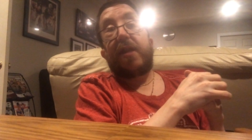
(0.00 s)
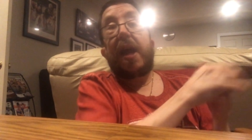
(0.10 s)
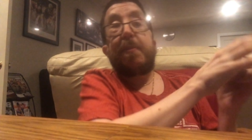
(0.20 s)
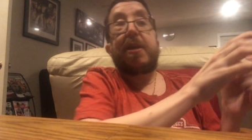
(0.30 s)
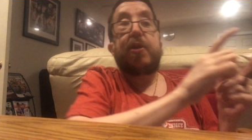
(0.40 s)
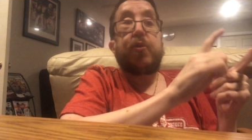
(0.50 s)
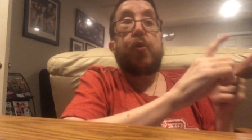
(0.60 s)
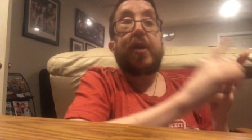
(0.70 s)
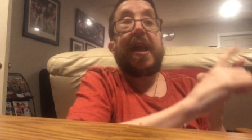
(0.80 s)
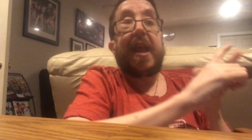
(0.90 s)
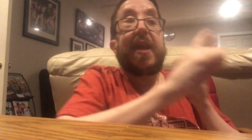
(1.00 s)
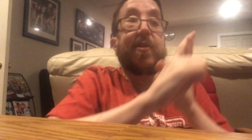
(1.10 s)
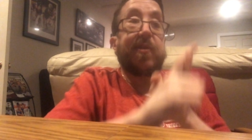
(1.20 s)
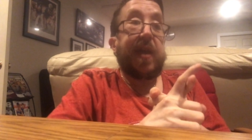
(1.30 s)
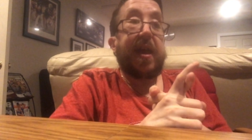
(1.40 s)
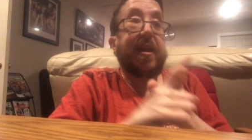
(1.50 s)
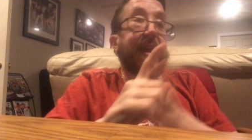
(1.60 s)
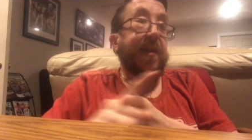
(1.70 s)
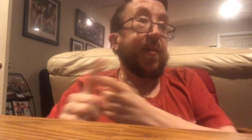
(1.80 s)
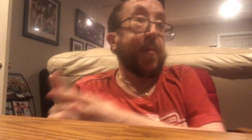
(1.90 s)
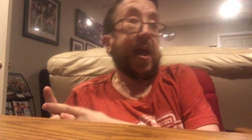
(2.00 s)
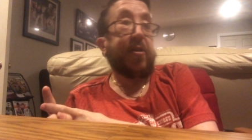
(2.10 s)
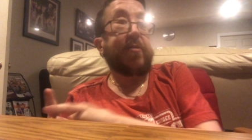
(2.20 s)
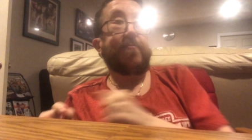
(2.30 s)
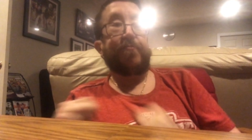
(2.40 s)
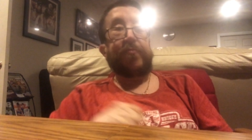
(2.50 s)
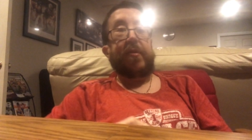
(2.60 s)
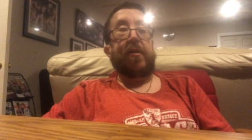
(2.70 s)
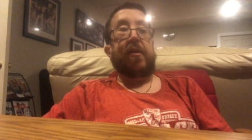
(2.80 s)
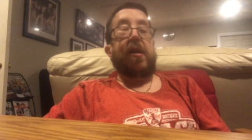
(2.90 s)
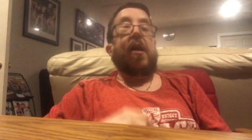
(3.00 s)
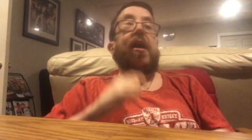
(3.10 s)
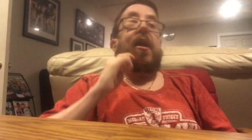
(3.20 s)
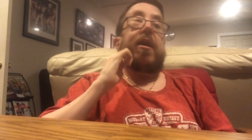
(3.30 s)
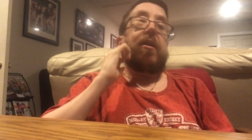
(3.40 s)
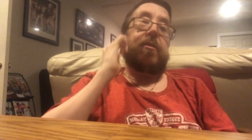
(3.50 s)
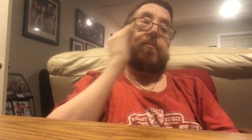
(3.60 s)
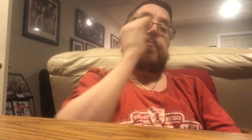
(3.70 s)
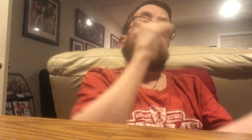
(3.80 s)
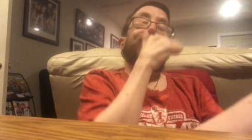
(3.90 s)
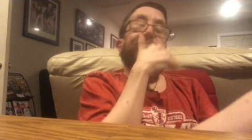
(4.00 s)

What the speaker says: I mean you don't get a say in the matter. Um,